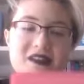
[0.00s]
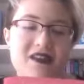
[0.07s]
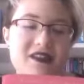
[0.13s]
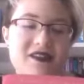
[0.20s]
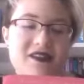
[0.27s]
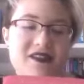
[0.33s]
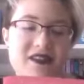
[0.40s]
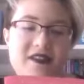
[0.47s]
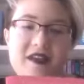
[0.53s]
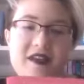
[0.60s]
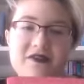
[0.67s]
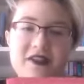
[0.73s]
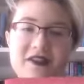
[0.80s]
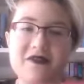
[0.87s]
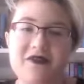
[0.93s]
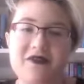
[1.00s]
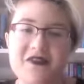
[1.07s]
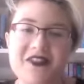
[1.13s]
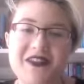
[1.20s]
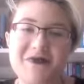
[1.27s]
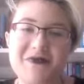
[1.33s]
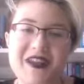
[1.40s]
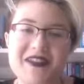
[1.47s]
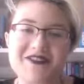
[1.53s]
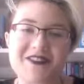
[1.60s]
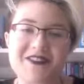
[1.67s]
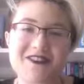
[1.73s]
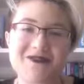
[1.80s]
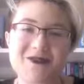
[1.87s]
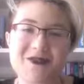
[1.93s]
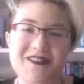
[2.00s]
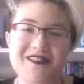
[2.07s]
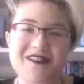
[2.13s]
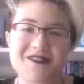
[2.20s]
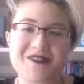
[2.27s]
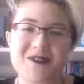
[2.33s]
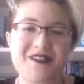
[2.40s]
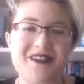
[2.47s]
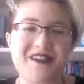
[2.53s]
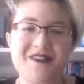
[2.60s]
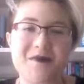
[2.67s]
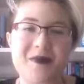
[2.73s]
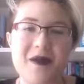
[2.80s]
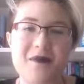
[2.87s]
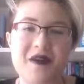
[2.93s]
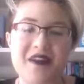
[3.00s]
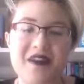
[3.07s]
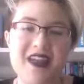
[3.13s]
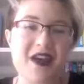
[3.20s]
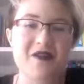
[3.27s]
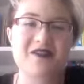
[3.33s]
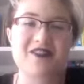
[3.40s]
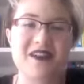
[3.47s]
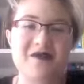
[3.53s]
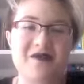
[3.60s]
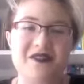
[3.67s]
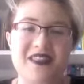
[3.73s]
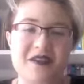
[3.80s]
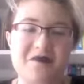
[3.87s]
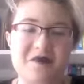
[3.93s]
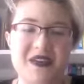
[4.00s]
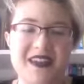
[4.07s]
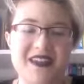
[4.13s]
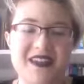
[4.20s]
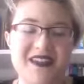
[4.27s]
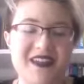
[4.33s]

650 pages of good story under my belt. How great would that be?